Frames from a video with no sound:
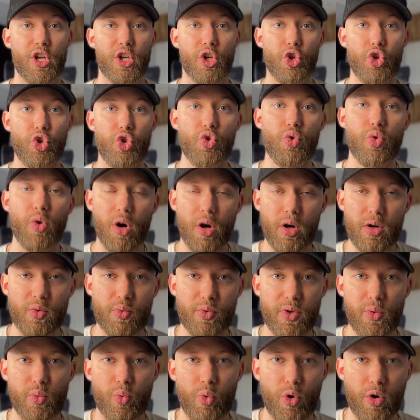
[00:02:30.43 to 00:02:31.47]
you are
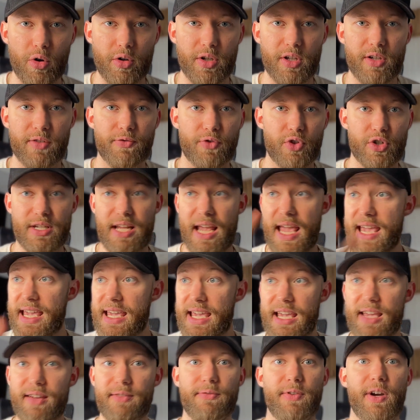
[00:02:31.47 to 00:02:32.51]
rewarded for
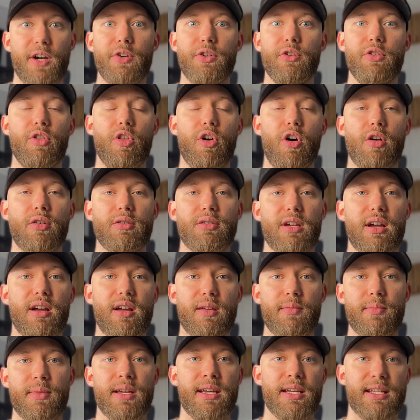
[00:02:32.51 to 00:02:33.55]
taking a very long
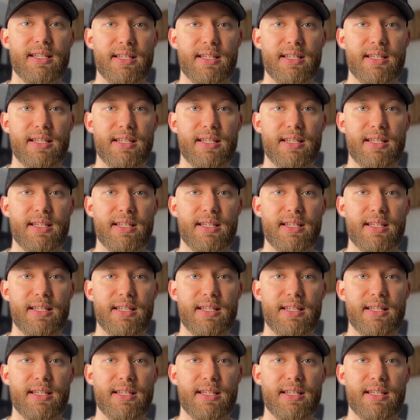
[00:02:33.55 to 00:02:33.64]
time